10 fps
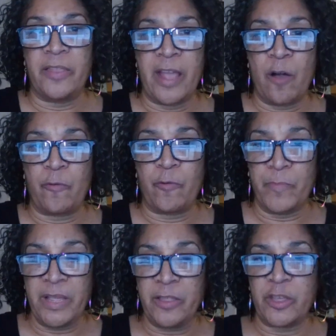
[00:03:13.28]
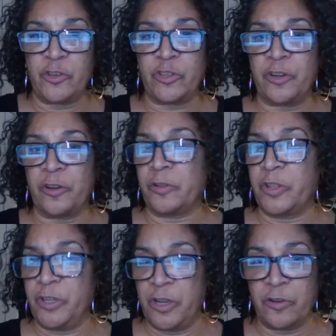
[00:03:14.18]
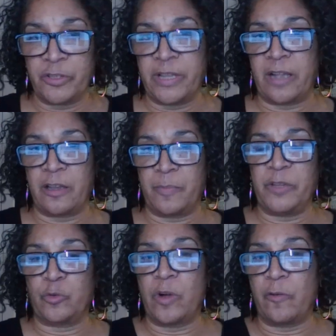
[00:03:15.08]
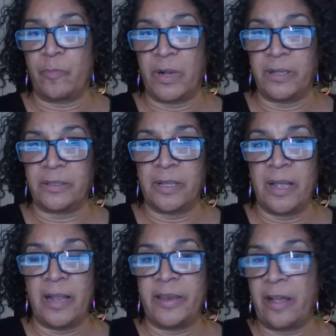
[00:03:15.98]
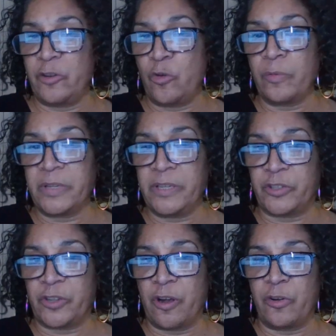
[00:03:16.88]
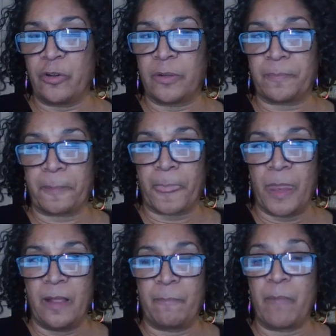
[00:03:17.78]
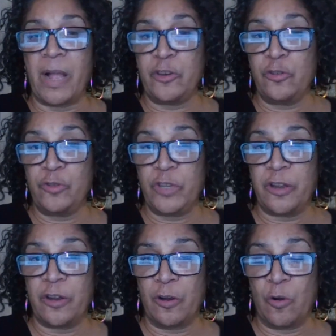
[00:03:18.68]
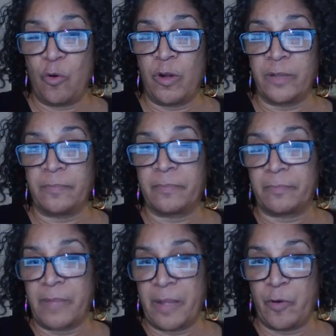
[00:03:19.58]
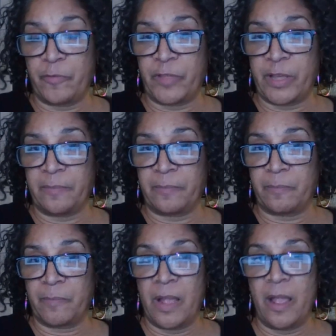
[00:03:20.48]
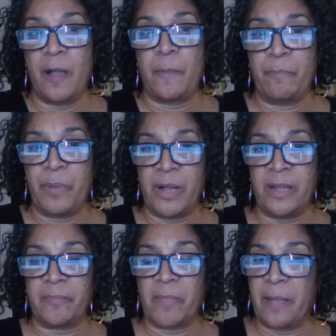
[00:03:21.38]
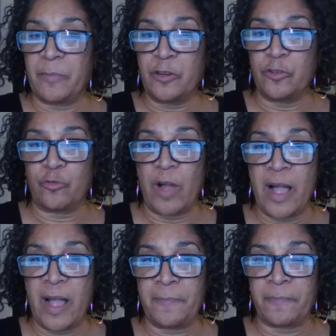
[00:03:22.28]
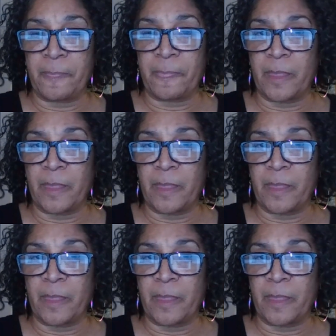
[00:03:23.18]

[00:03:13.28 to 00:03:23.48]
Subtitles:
Now, for me this year, the year is not going to be 12 months. Now, I normally start my new year on my birthday, but I'm going to try,